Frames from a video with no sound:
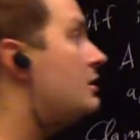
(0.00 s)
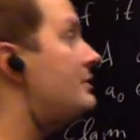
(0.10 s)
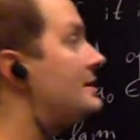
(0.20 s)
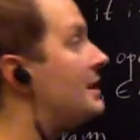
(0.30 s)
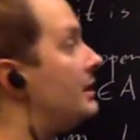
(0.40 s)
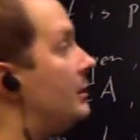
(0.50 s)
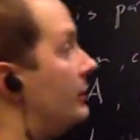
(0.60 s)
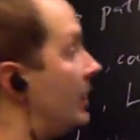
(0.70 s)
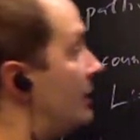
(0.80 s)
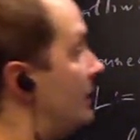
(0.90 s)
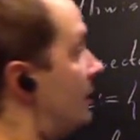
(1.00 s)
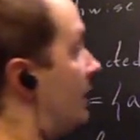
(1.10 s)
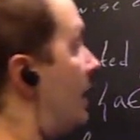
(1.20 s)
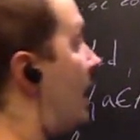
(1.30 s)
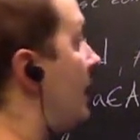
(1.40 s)
and we say, okay,
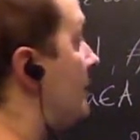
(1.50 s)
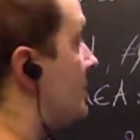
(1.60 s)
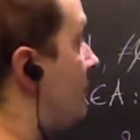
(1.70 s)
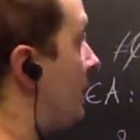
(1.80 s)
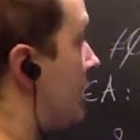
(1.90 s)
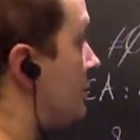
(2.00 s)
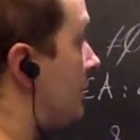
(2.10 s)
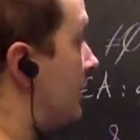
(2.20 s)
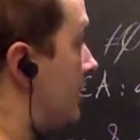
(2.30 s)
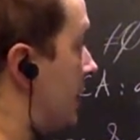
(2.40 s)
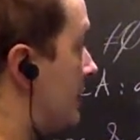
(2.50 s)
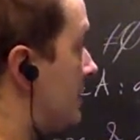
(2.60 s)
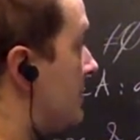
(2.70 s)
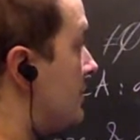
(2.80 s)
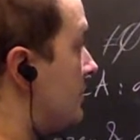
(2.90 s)
A is topologically
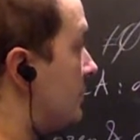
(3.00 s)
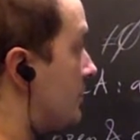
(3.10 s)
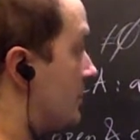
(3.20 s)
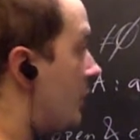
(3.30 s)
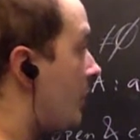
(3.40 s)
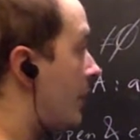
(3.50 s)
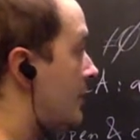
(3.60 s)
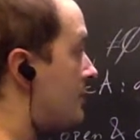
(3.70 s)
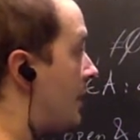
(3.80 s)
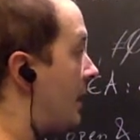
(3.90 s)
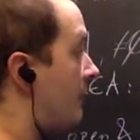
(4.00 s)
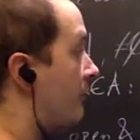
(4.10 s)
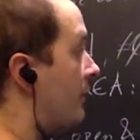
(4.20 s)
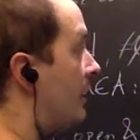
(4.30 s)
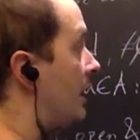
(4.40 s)
connected, so there's no way to have
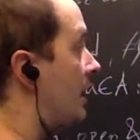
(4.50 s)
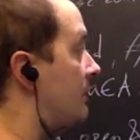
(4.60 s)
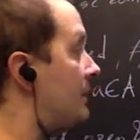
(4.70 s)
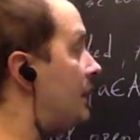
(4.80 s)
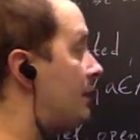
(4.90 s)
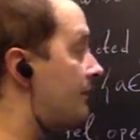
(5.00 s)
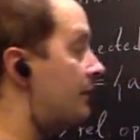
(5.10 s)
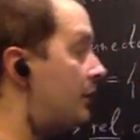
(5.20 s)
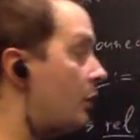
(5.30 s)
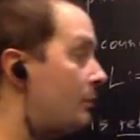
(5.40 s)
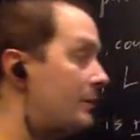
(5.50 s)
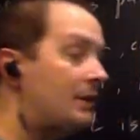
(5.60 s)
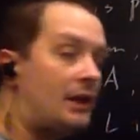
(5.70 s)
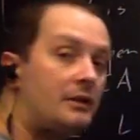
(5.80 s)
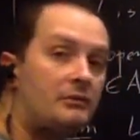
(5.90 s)
a relatively open
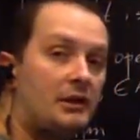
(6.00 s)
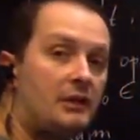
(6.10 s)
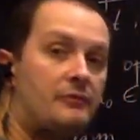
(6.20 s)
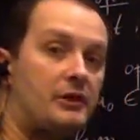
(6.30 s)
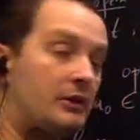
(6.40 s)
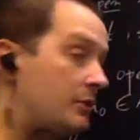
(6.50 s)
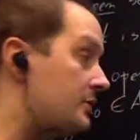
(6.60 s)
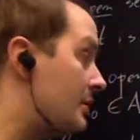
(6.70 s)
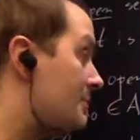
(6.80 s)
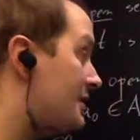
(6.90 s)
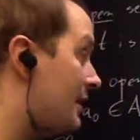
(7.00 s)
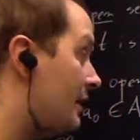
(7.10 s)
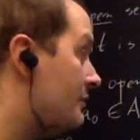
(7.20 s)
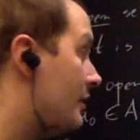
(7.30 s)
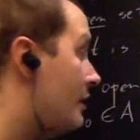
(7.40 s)
and relatively closed
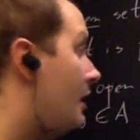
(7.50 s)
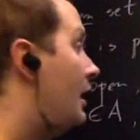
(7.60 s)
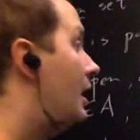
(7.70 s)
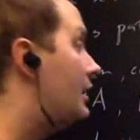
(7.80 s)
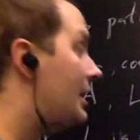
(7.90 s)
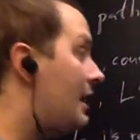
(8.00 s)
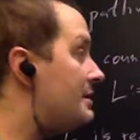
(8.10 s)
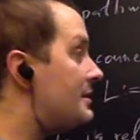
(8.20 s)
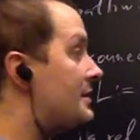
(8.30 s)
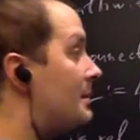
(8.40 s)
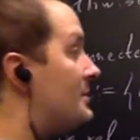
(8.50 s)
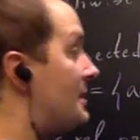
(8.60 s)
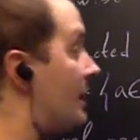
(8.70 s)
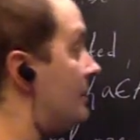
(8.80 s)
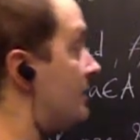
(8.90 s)
subset unless the
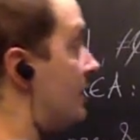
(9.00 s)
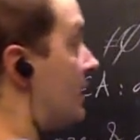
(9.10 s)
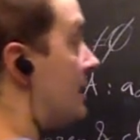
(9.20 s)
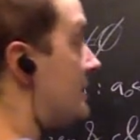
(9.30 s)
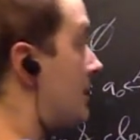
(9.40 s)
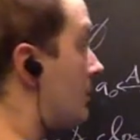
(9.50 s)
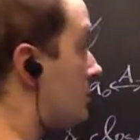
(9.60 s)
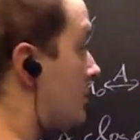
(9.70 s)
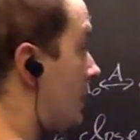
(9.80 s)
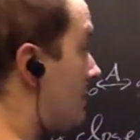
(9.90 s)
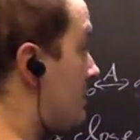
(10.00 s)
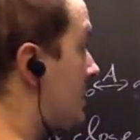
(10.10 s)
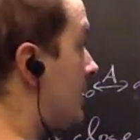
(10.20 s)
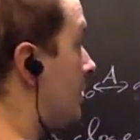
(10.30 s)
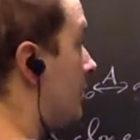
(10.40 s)
subset is equal to
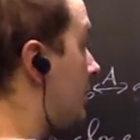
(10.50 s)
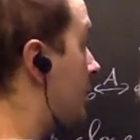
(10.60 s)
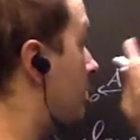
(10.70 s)
empty or equal